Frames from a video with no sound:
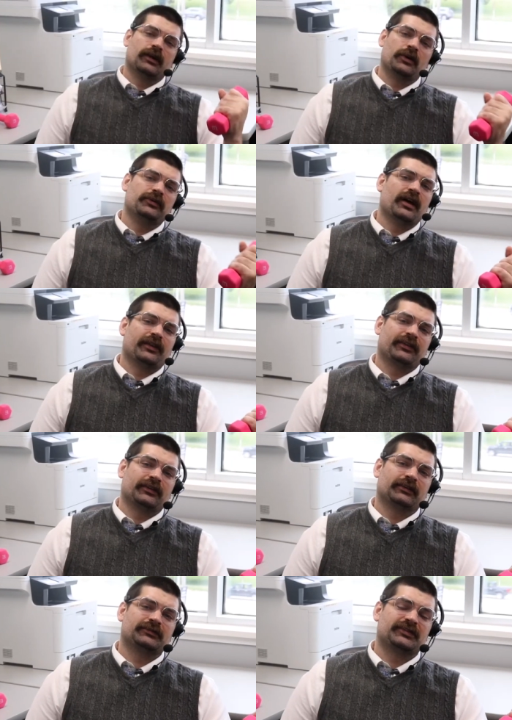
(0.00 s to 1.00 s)
Oh,
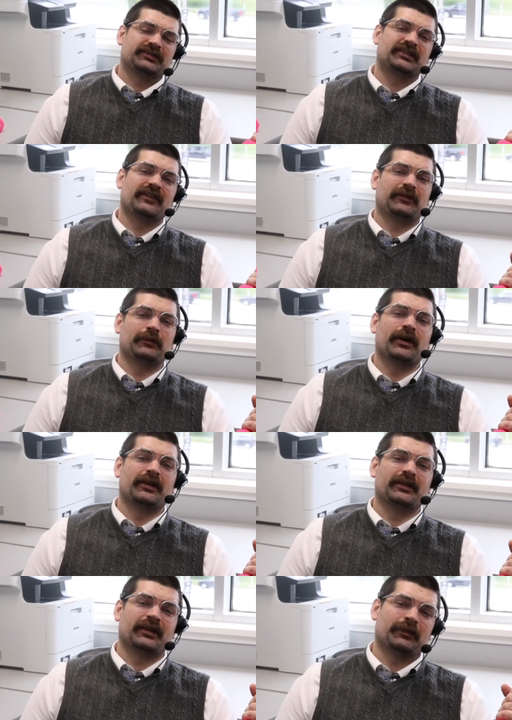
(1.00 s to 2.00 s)
nothing. Just saving
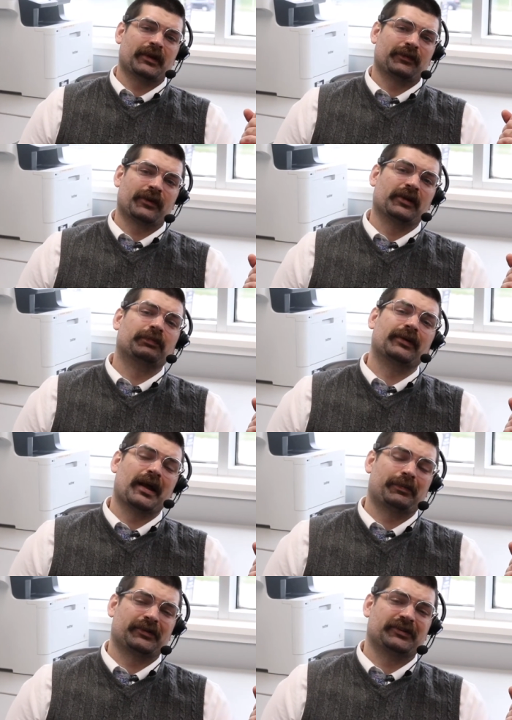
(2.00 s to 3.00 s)
money on my rental property